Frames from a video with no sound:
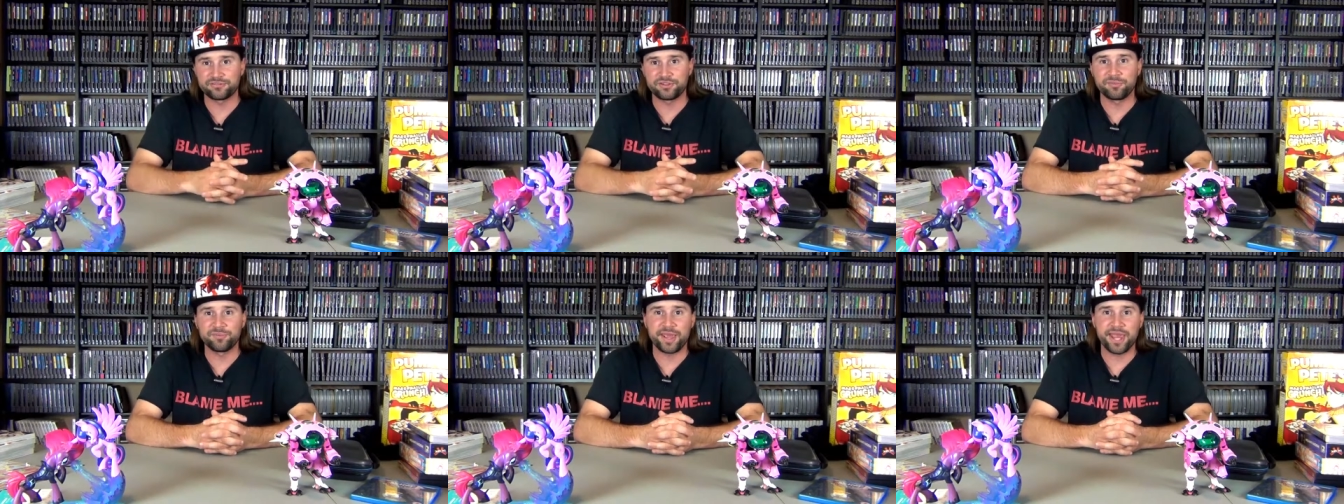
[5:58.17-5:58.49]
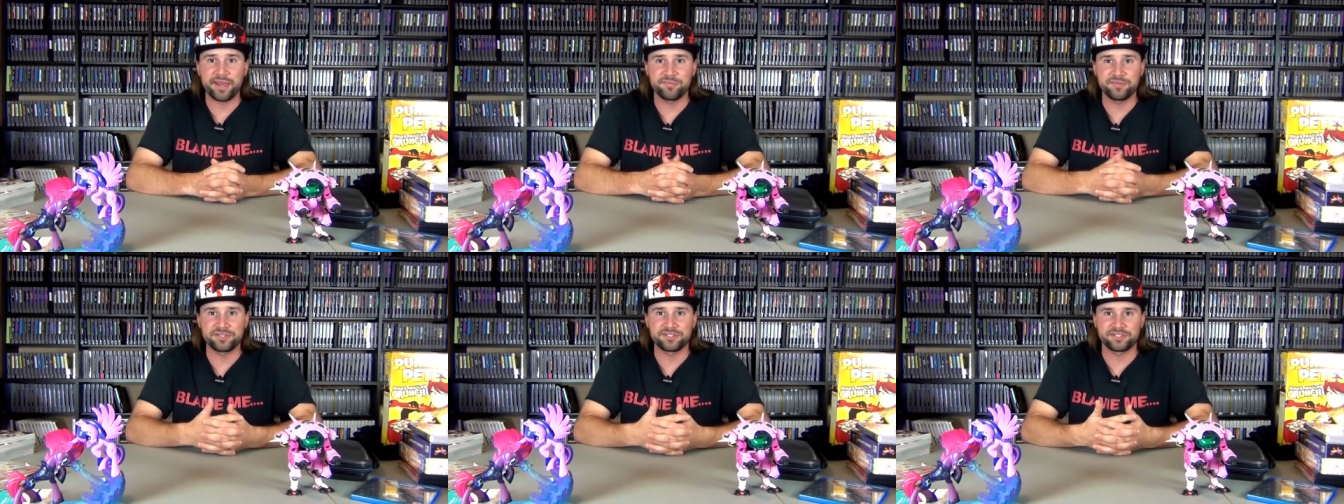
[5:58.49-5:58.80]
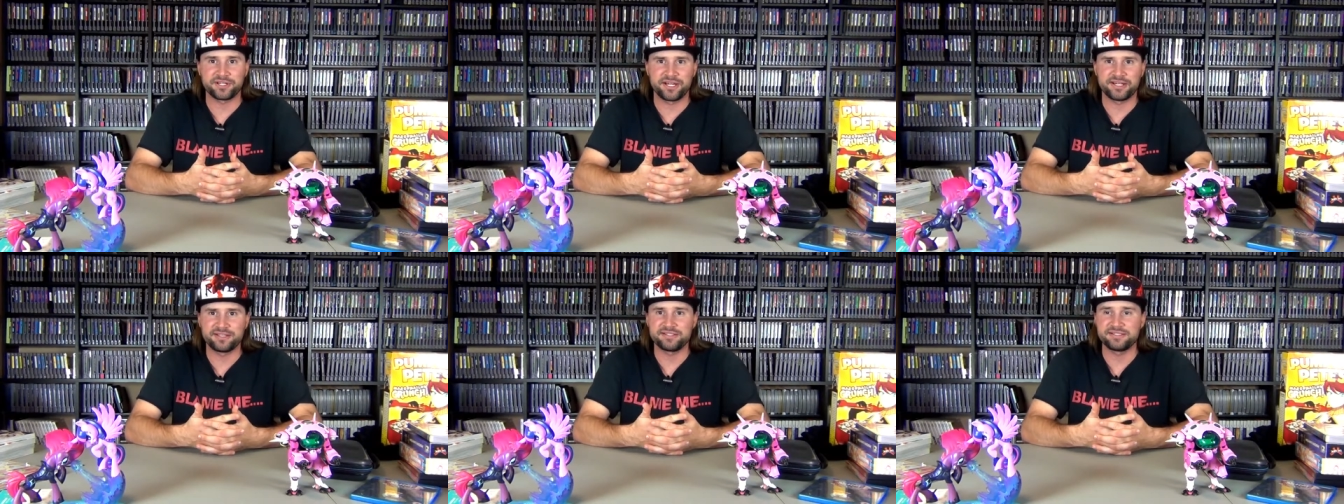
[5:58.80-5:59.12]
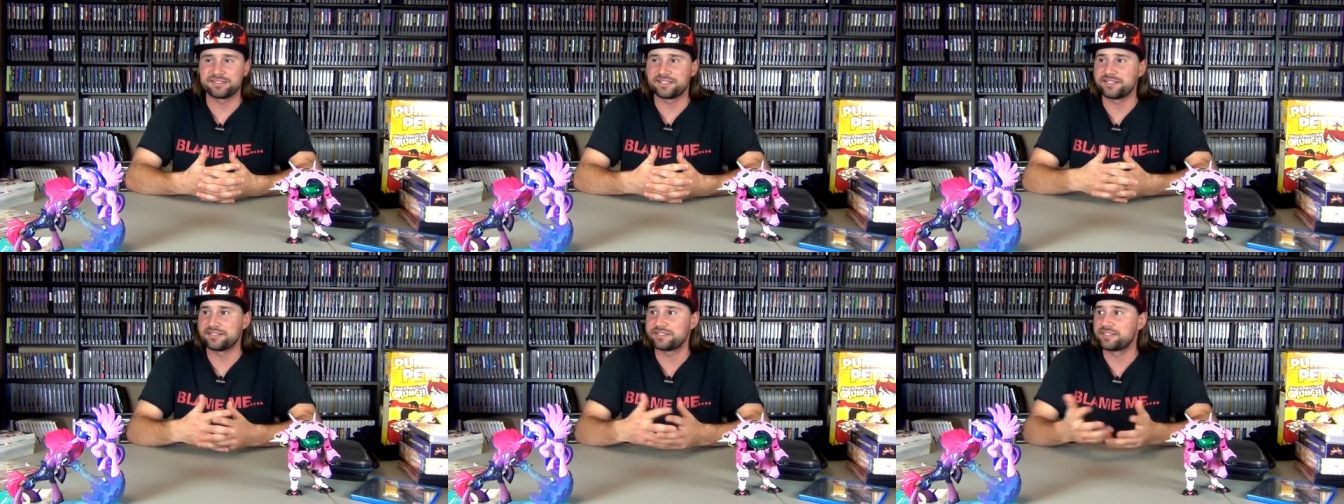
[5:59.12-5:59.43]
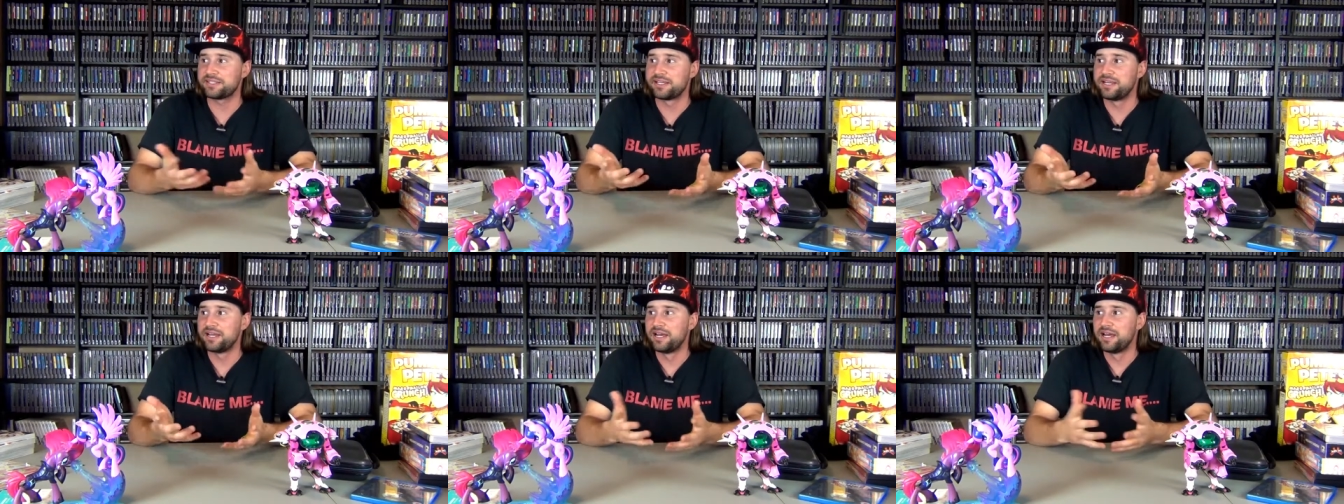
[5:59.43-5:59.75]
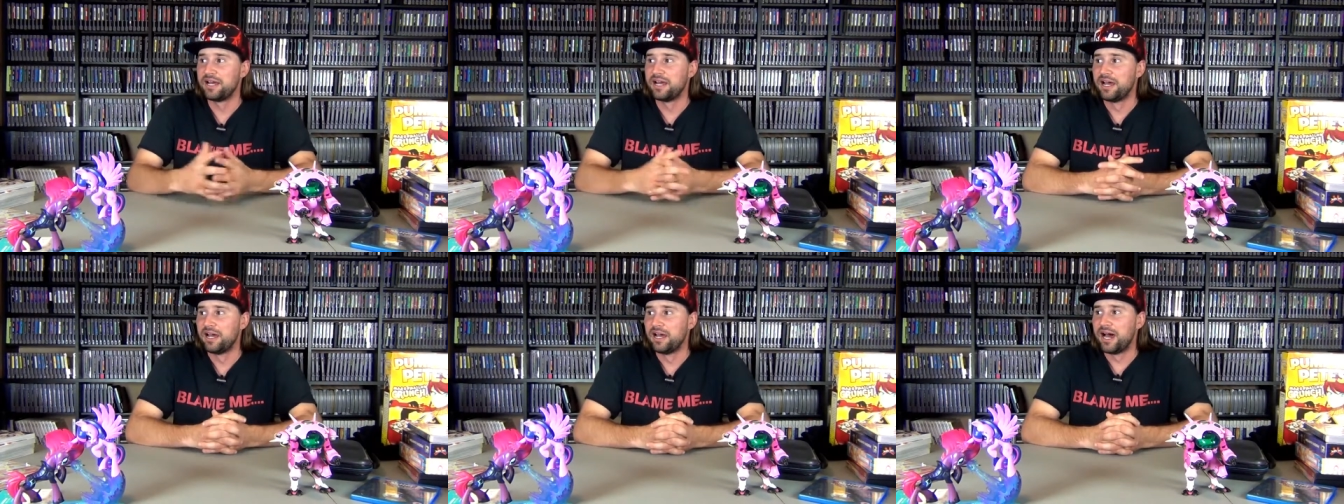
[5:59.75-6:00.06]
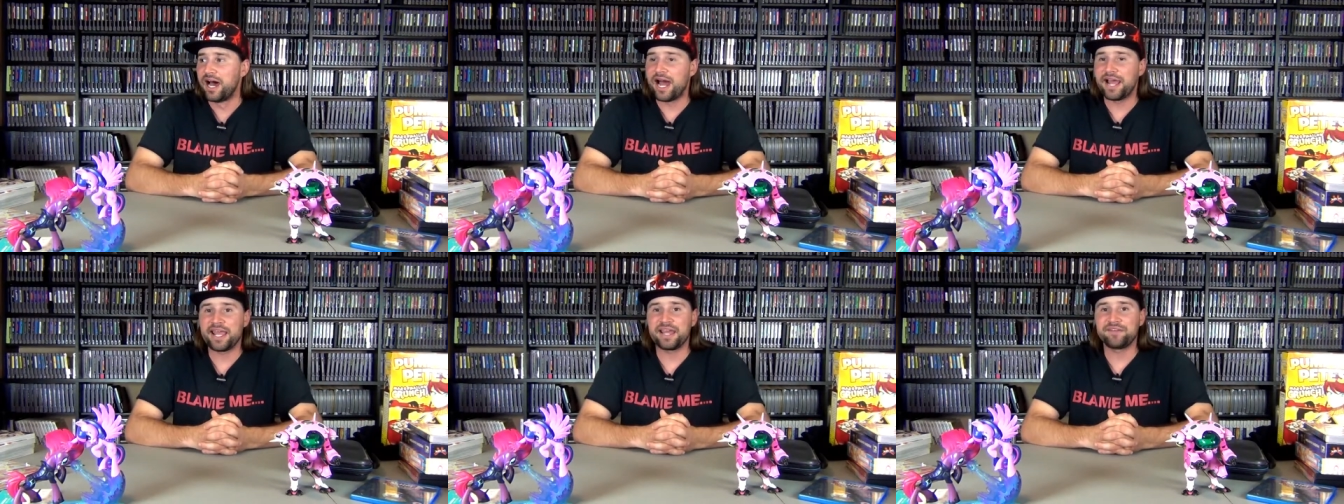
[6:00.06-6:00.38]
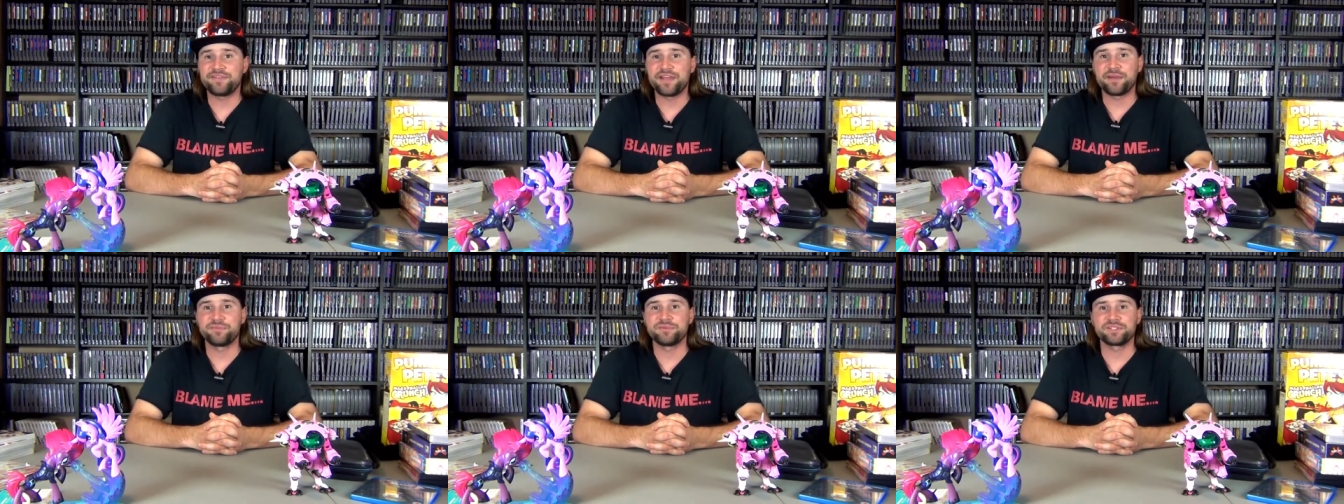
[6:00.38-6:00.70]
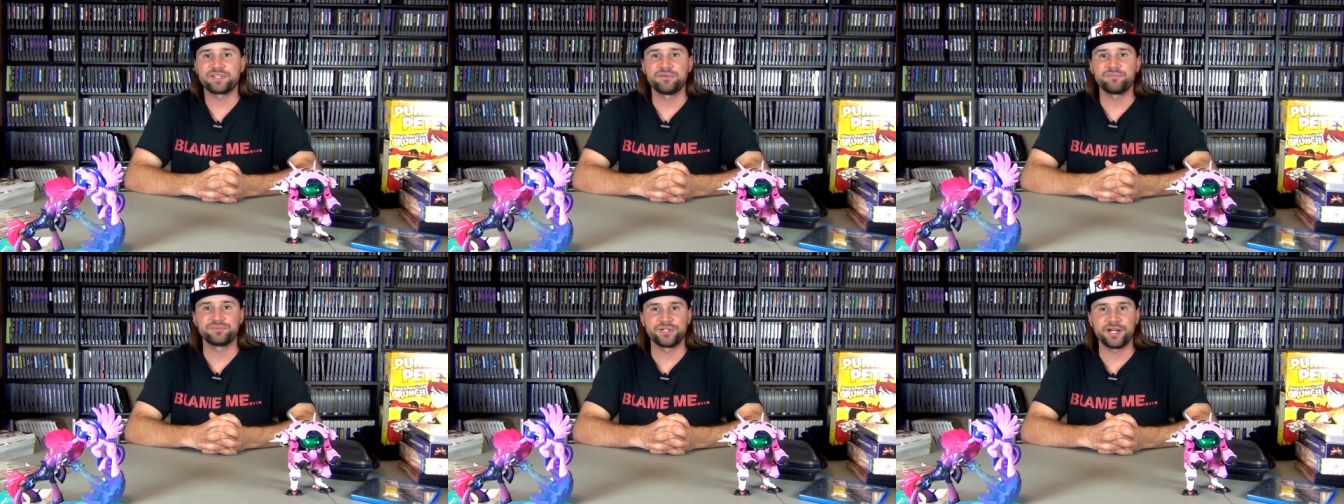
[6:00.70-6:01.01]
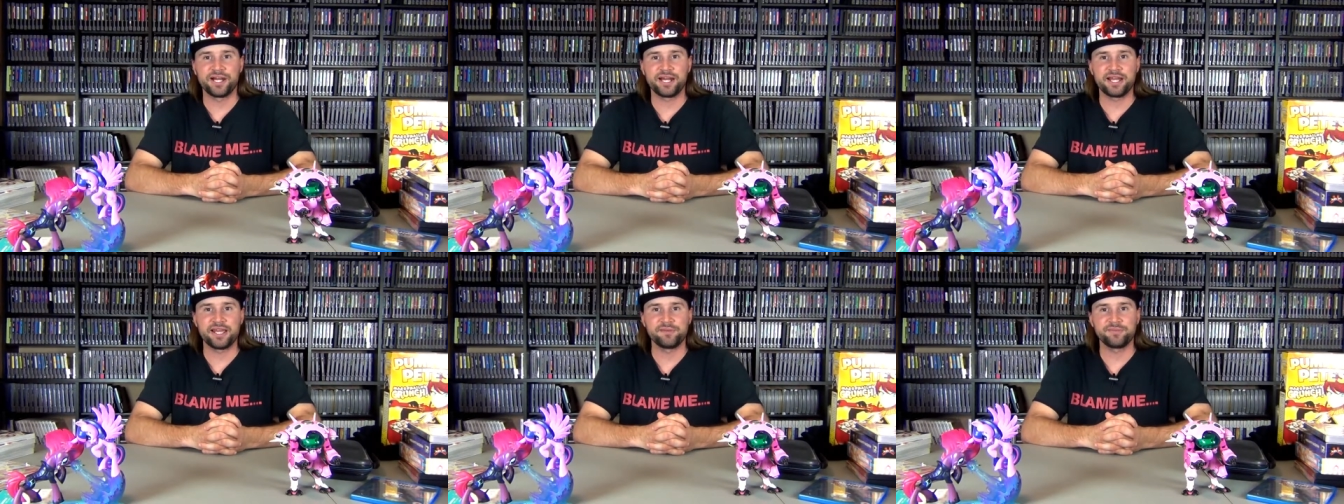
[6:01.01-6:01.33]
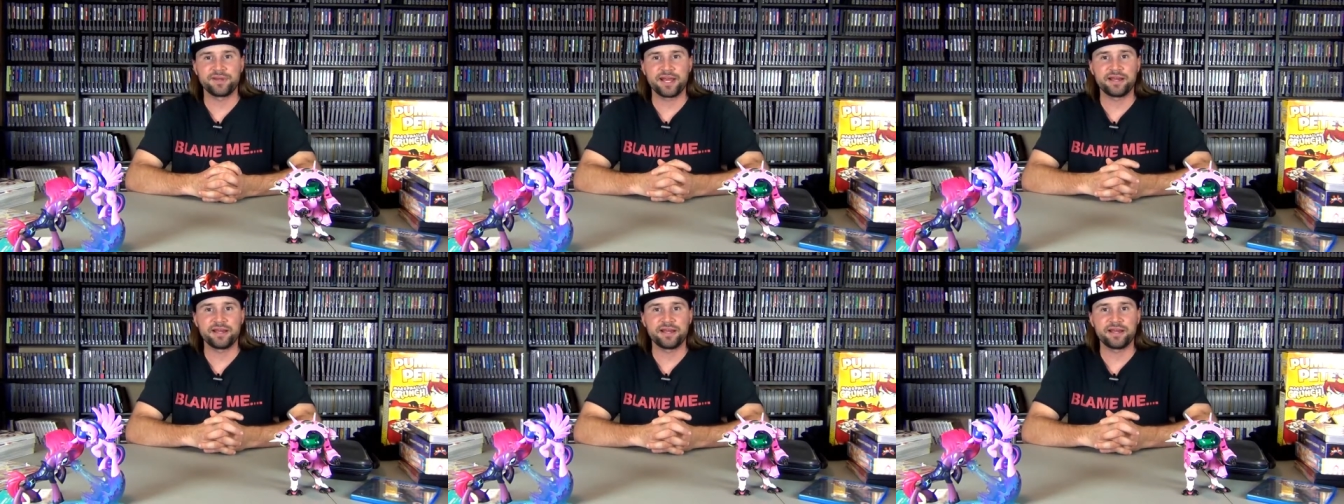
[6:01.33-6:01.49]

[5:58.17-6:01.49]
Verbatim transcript: from Amazon, since I have Amazon Prime.